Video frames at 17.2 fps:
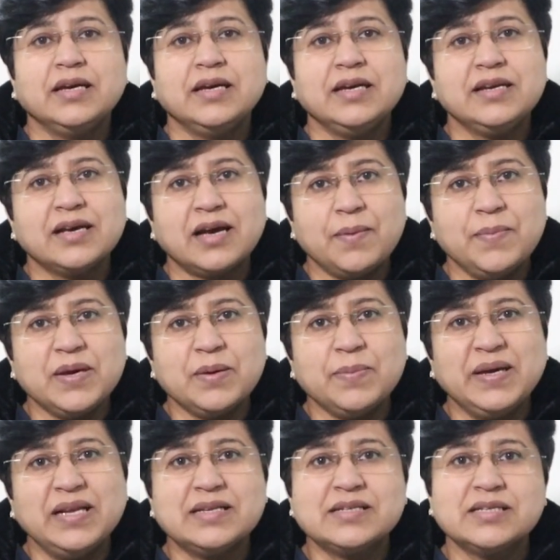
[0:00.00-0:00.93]

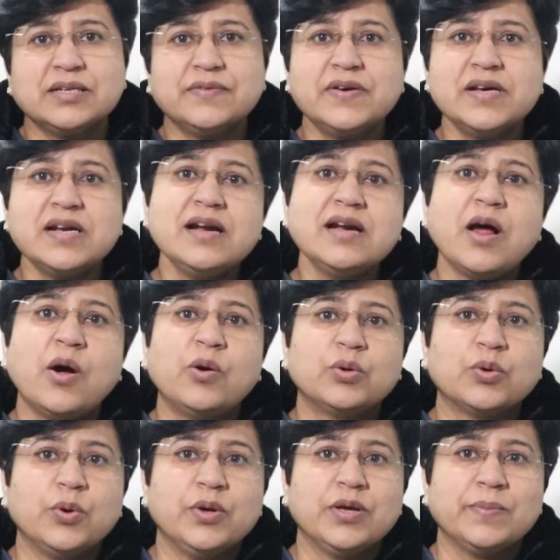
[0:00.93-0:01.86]
incoming mail server and
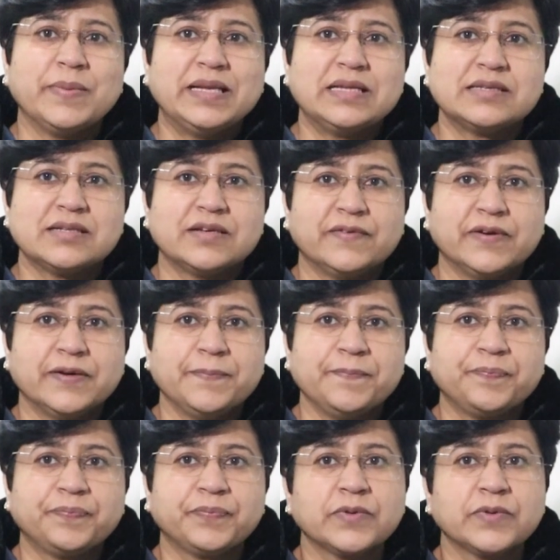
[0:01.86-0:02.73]
outgoing mail server.